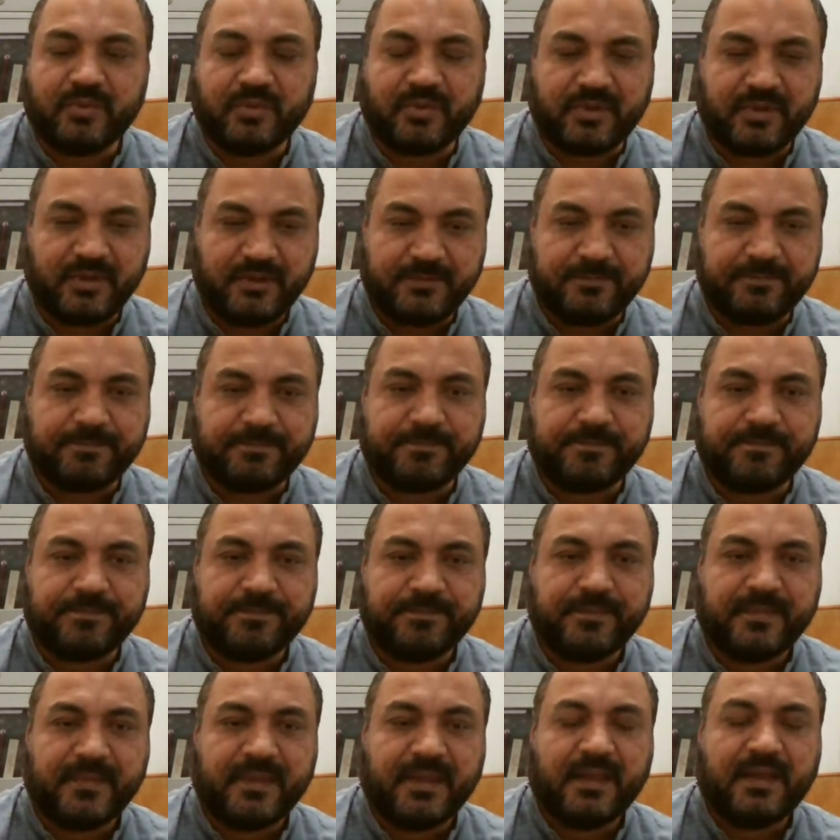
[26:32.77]
Okay,
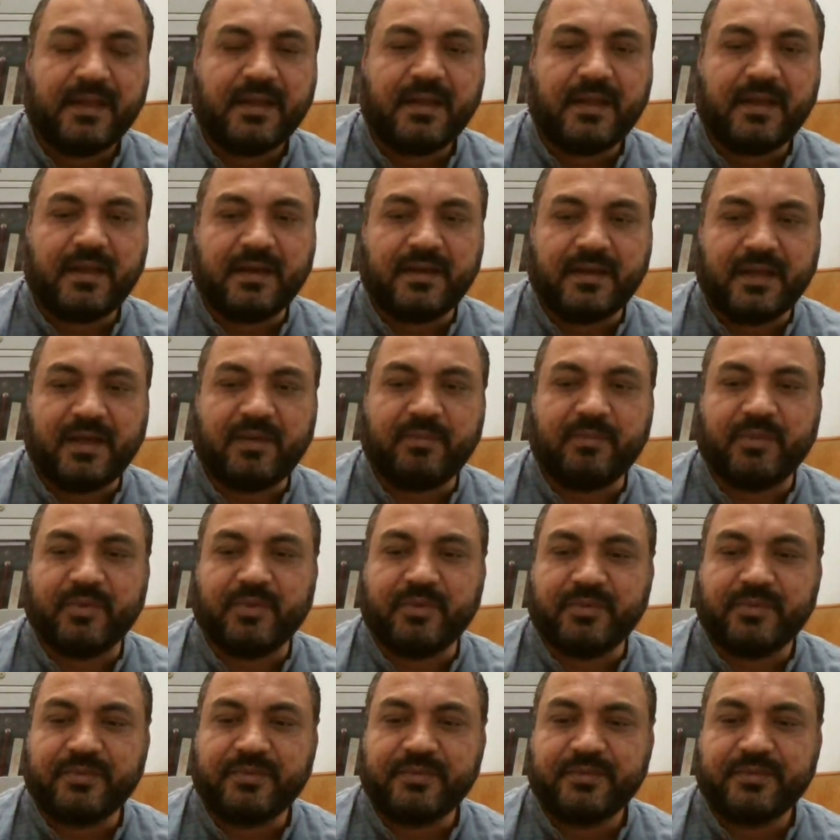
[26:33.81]
and help you.